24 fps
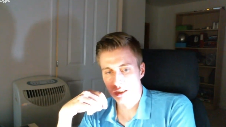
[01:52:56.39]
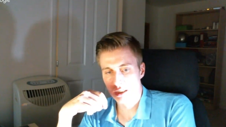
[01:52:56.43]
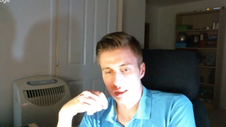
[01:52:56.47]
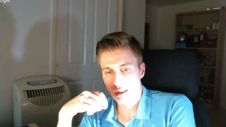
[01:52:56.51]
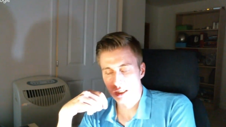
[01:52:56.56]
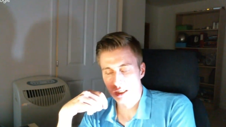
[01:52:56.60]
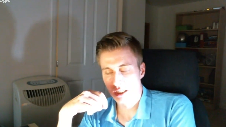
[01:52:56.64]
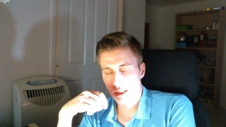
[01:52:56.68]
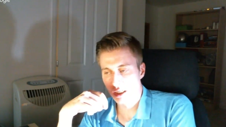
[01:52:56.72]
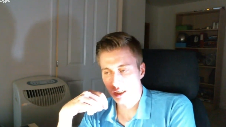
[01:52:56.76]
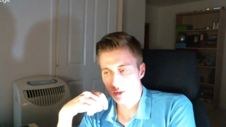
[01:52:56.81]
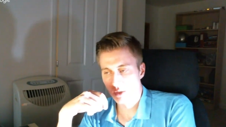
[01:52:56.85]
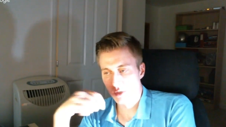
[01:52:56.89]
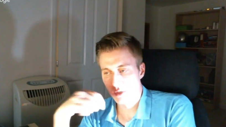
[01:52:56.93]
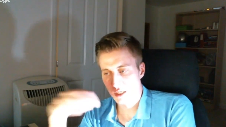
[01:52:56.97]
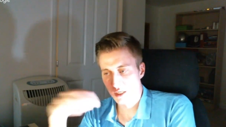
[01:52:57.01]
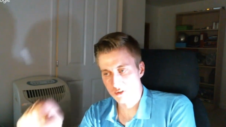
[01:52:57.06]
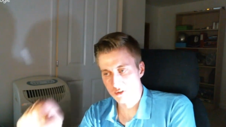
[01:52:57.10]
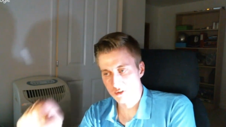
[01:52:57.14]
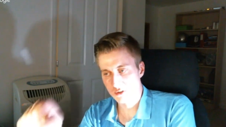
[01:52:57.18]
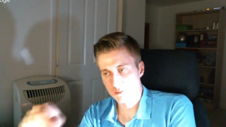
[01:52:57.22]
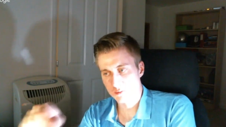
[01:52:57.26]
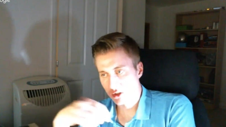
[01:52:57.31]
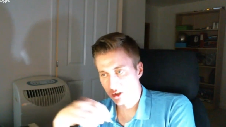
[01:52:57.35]
When I
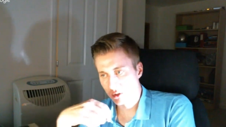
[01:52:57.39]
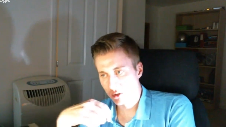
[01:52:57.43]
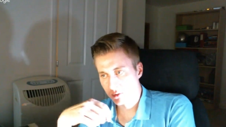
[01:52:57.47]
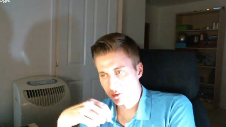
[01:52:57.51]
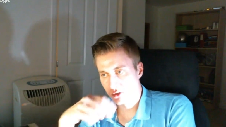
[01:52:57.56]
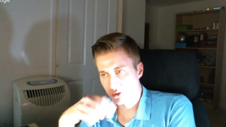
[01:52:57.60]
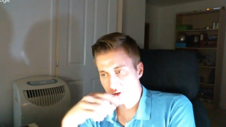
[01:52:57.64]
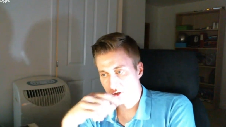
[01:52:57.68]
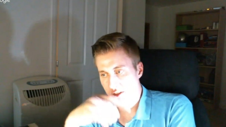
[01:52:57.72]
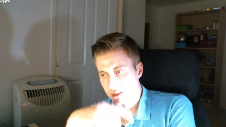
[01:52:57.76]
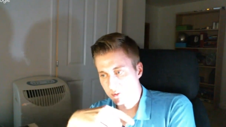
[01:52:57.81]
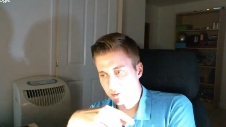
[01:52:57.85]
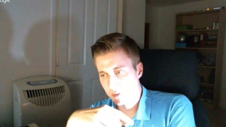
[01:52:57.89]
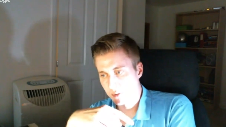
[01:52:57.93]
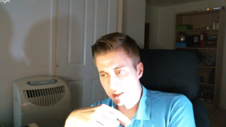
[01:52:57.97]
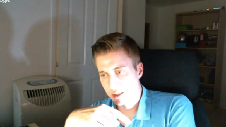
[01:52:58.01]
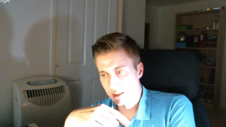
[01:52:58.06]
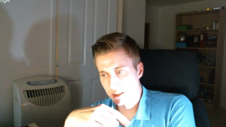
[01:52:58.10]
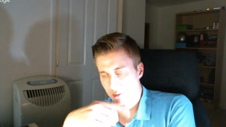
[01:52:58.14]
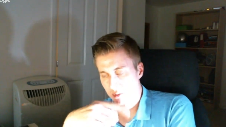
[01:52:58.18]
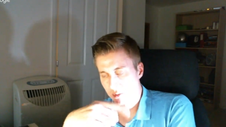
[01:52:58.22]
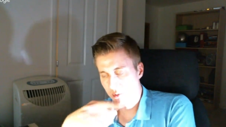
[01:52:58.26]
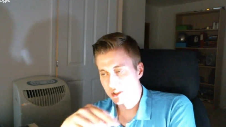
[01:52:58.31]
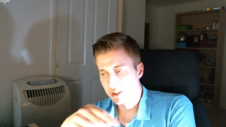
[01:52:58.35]
was being homeschooled in Sweden,
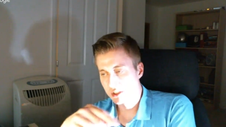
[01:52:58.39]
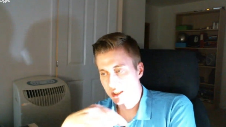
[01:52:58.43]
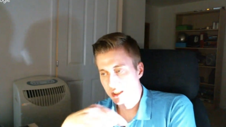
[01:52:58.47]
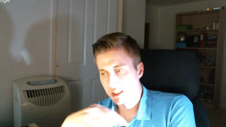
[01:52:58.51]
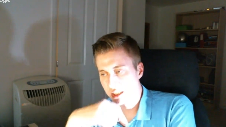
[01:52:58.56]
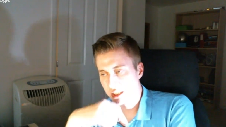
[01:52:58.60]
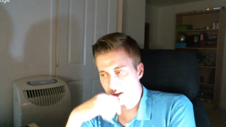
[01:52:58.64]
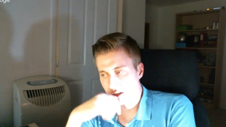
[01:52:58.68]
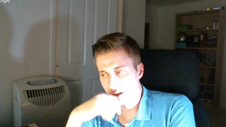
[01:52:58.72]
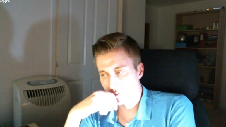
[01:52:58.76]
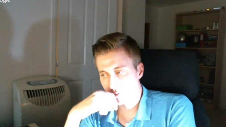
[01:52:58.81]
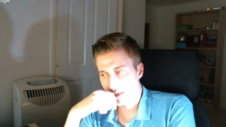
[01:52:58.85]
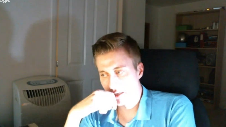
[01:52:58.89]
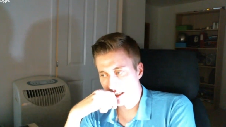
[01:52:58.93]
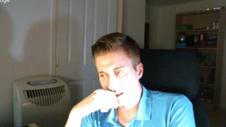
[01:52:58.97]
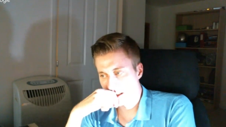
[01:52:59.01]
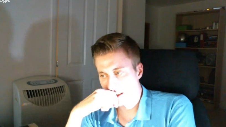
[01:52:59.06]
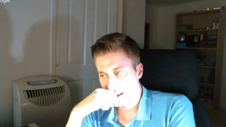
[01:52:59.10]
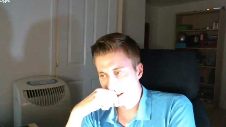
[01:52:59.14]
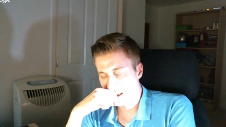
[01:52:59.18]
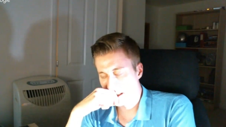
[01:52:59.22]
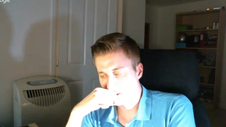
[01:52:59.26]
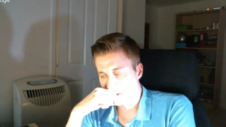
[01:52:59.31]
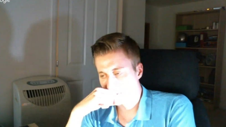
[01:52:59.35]
it was legal back
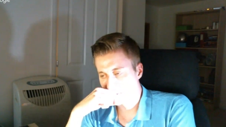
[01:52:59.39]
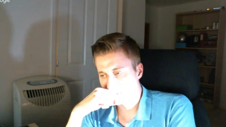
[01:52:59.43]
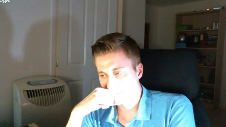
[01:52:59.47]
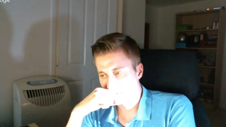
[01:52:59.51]
then.